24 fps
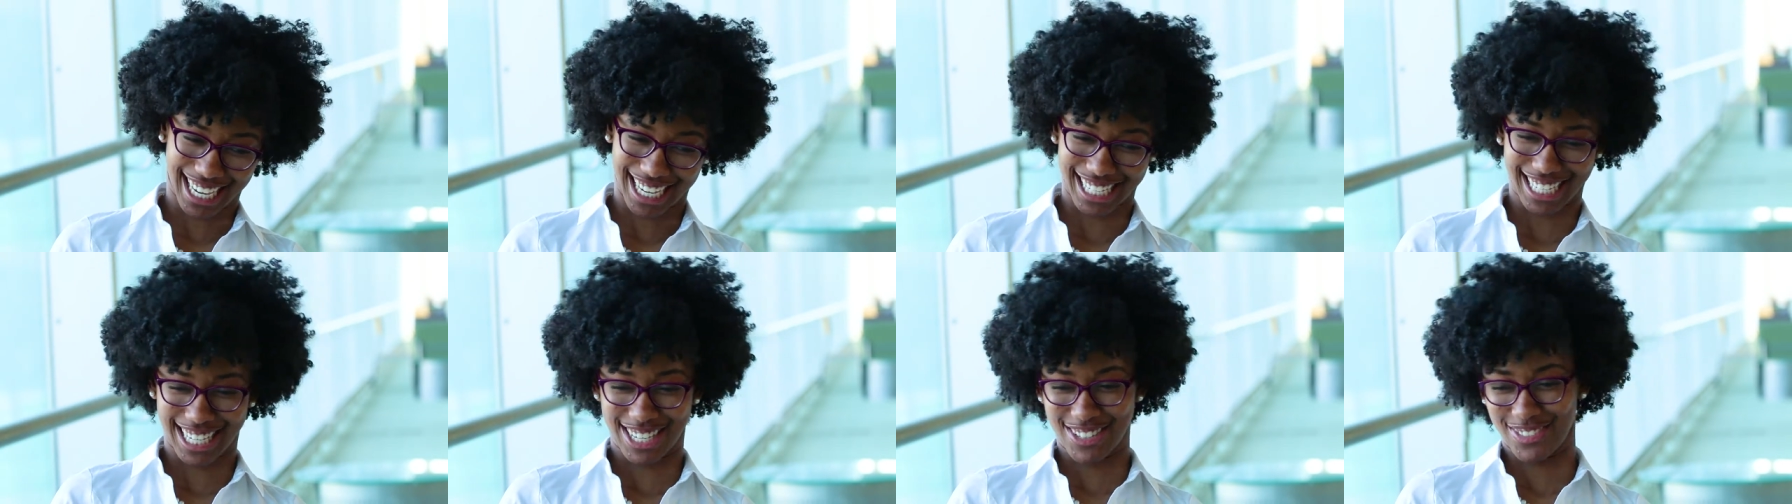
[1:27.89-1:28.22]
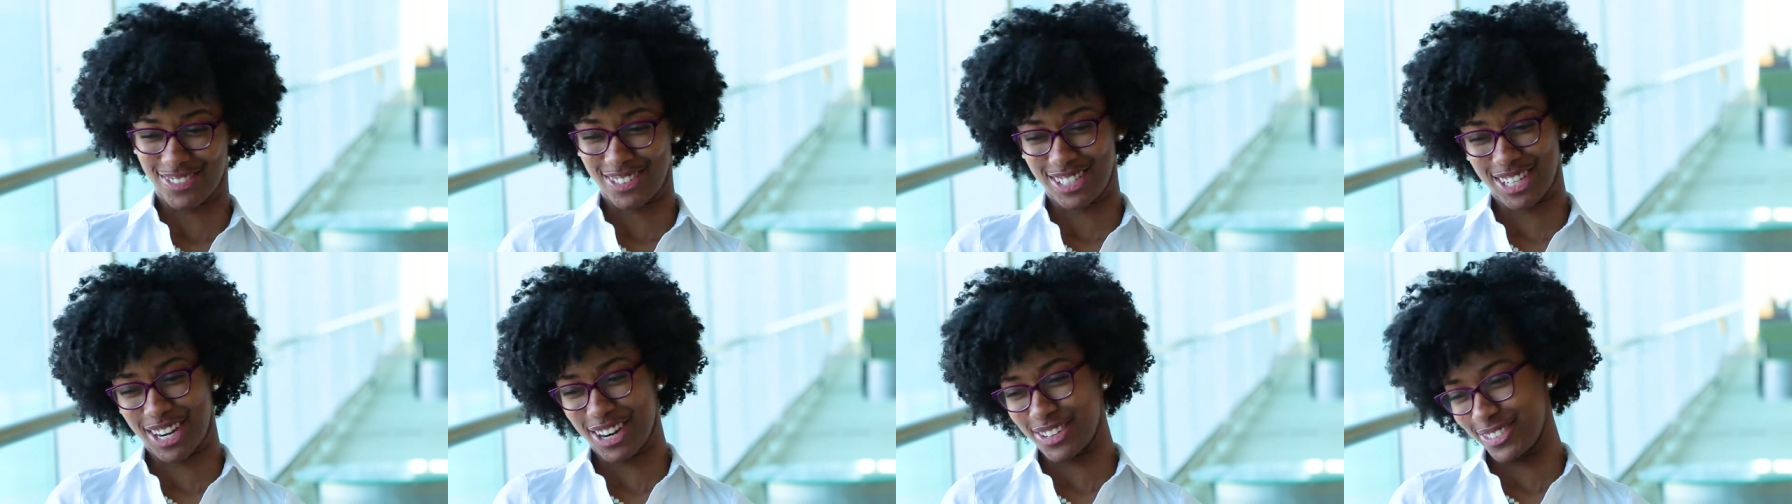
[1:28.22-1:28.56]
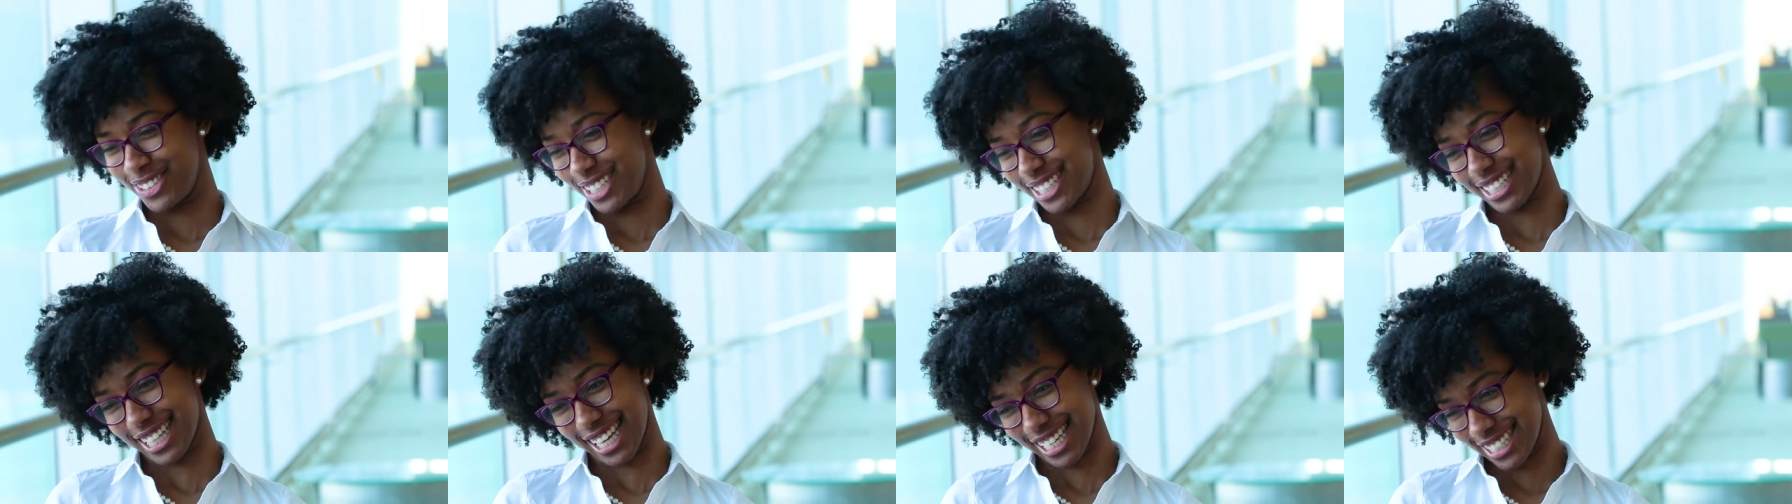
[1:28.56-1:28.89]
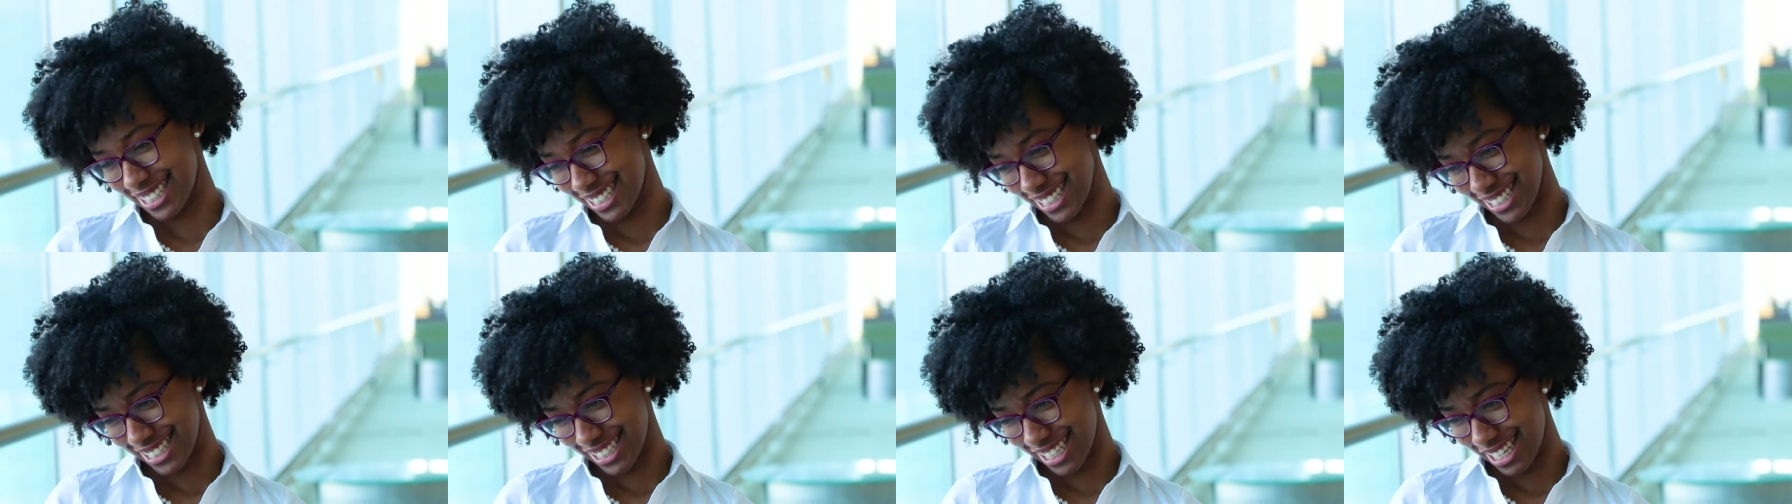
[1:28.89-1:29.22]
I can't figure out what
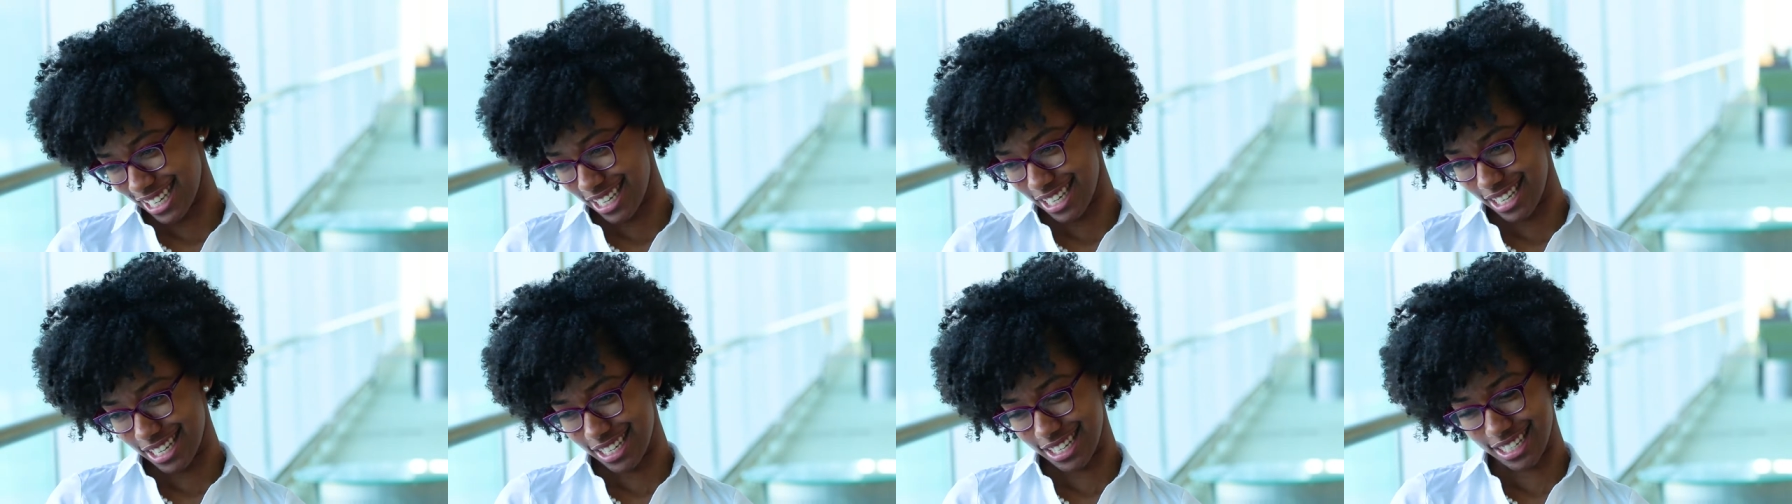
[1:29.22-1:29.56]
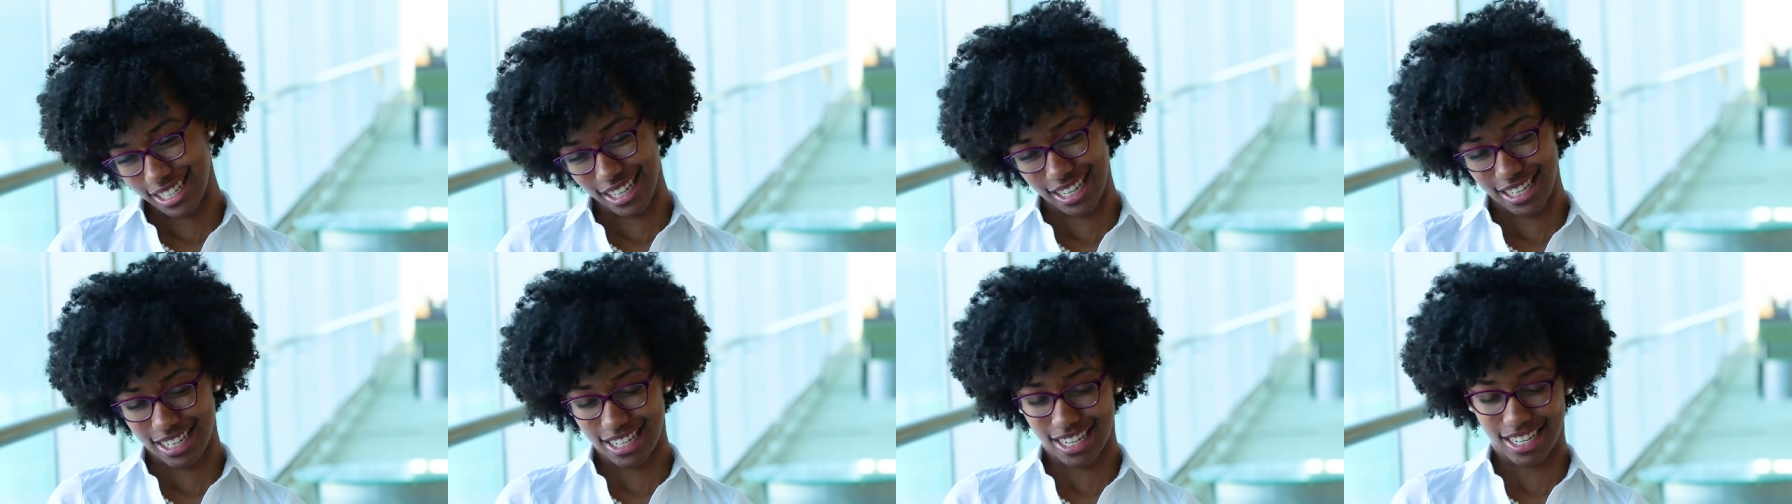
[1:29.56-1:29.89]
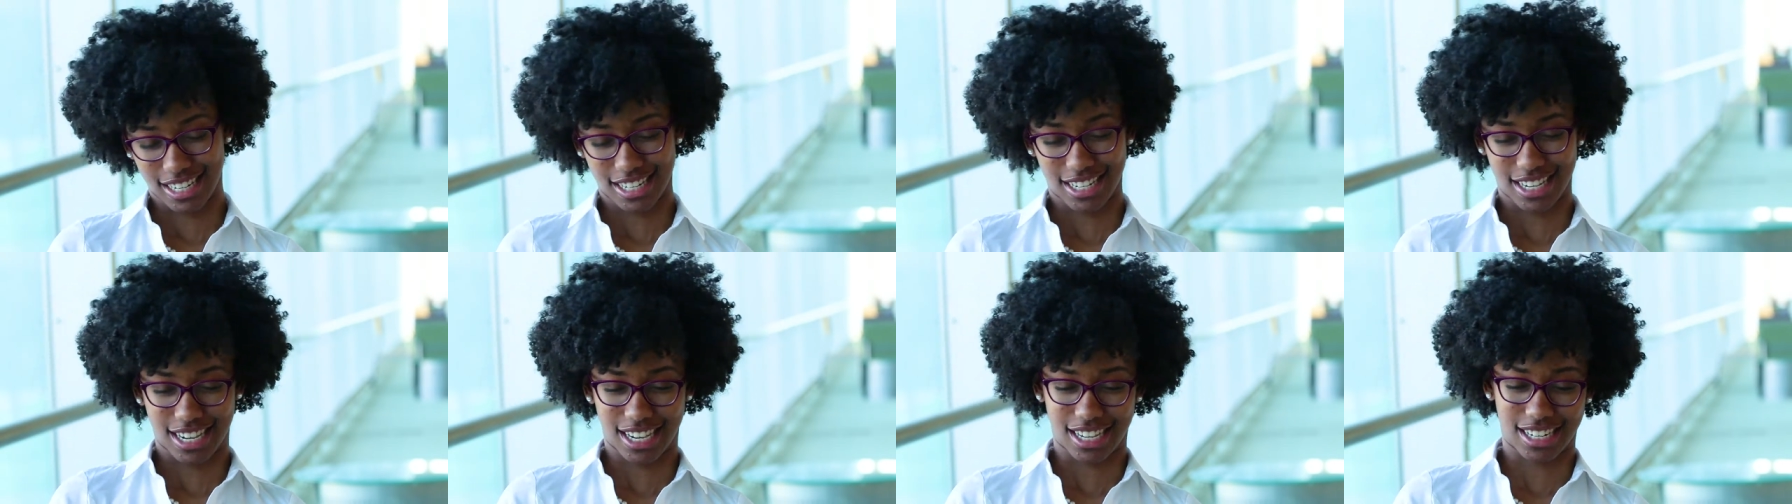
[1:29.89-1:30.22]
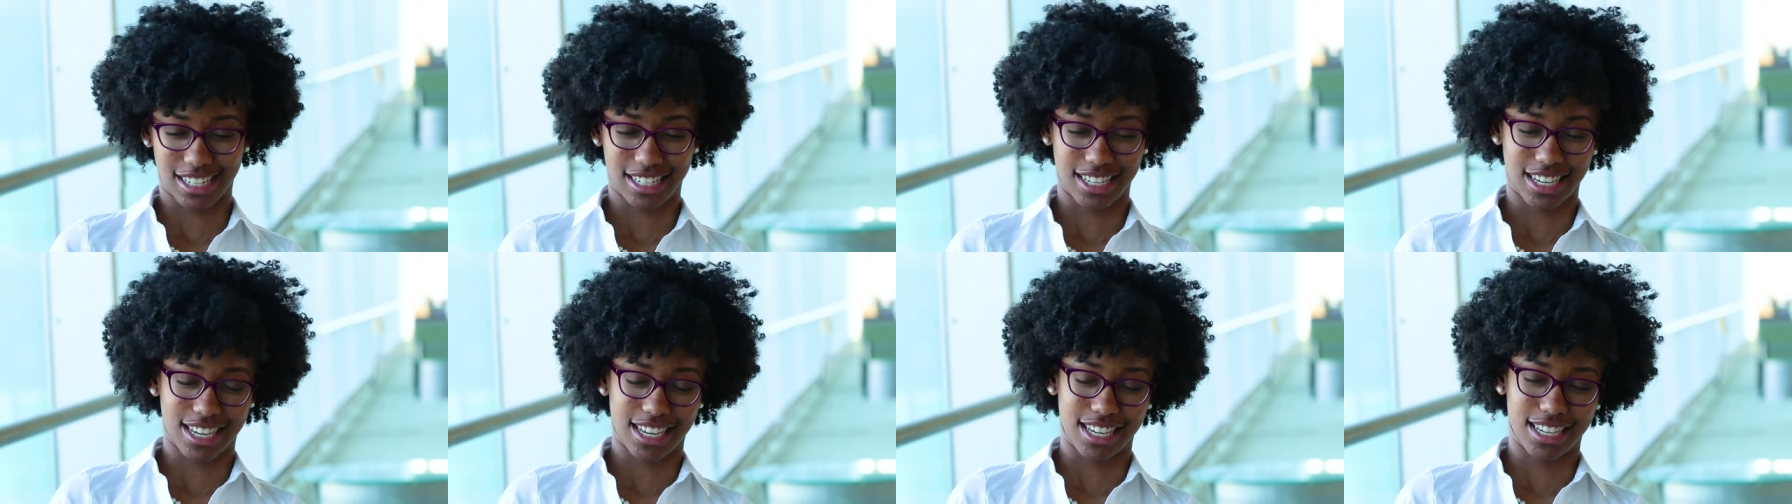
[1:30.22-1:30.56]
class to take, yada, yada,
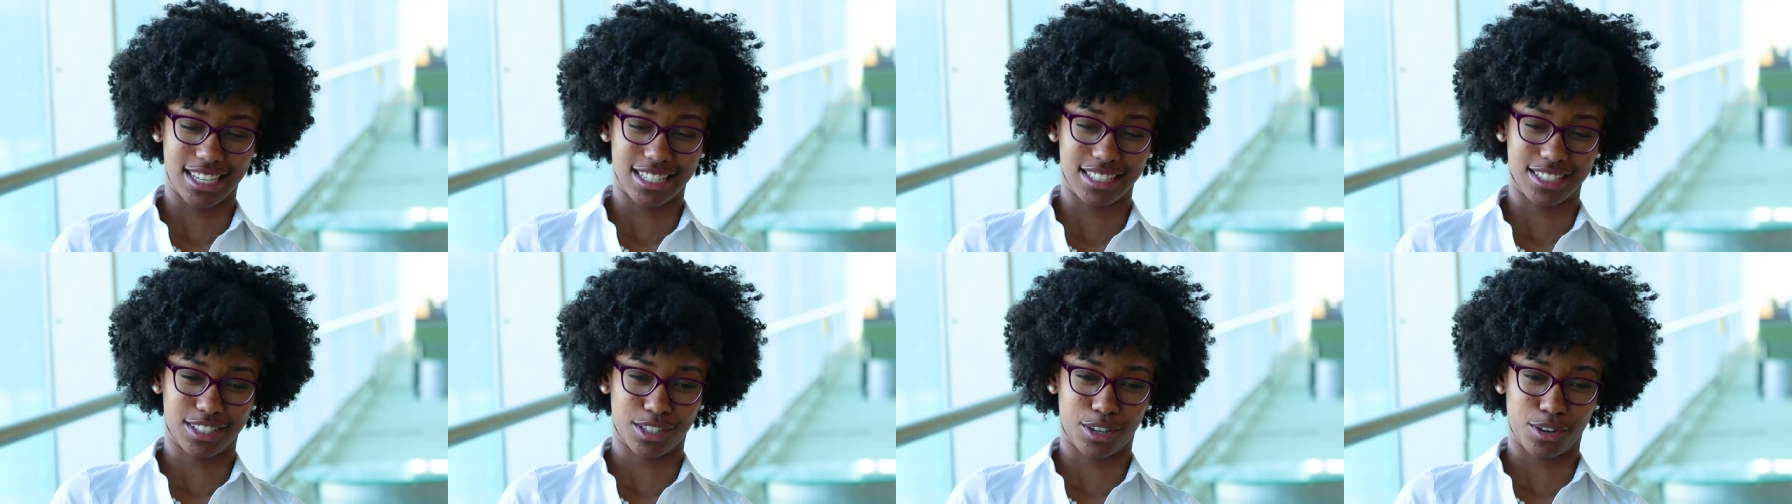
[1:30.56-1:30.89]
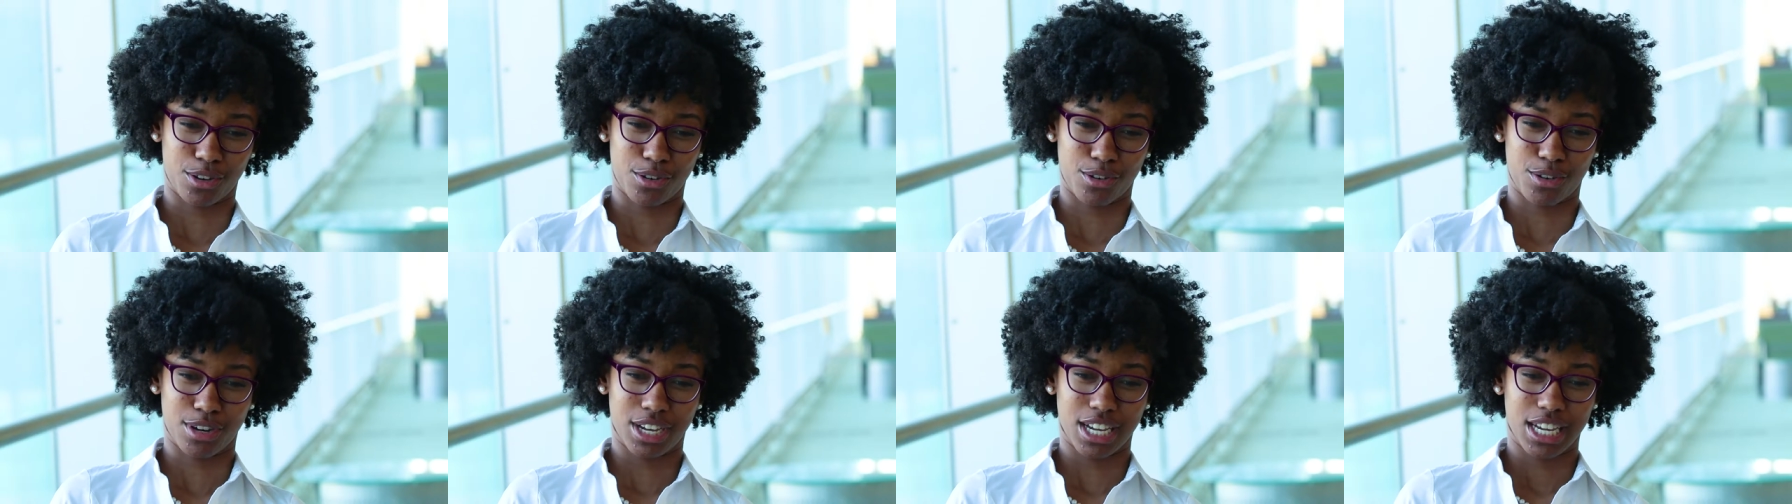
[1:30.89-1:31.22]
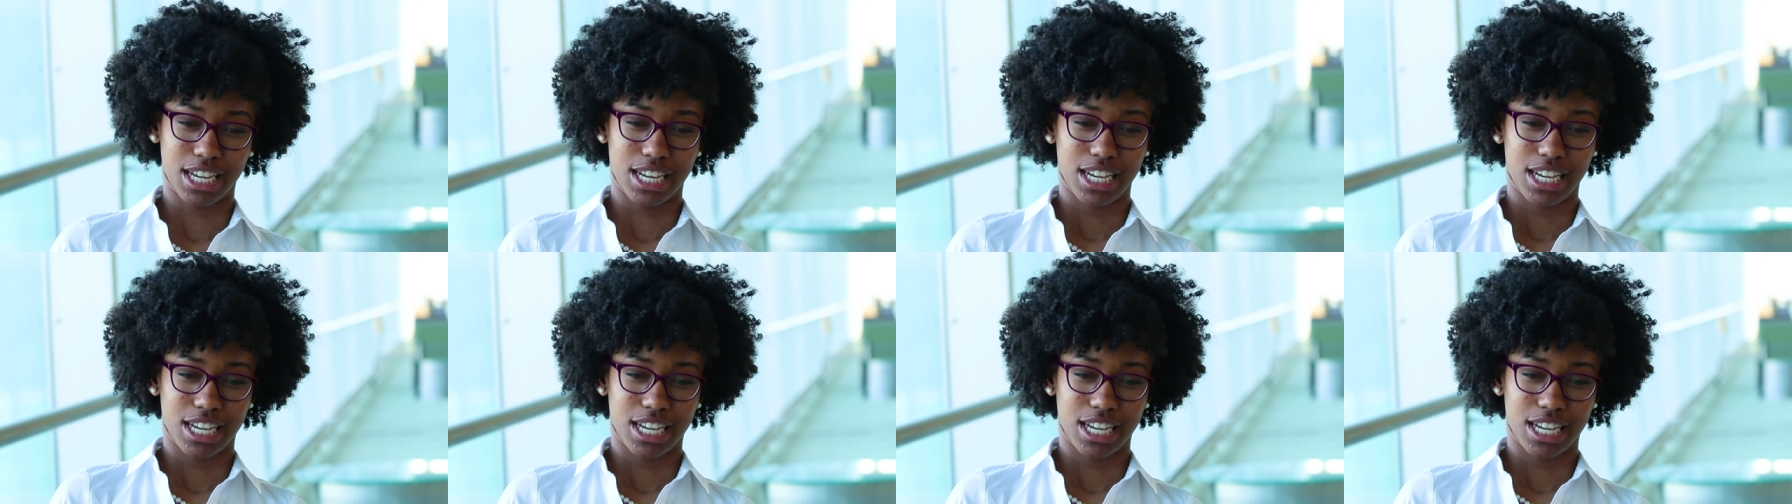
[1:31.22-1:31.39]
yada. And so